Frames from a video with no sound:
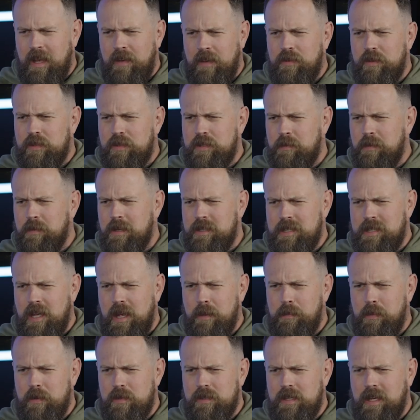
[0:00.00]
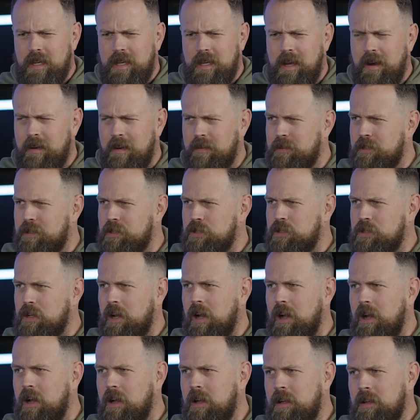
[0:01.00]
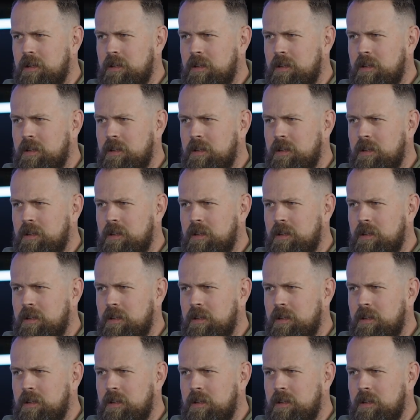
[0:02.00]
gave you some examples like Carolyn Shaw,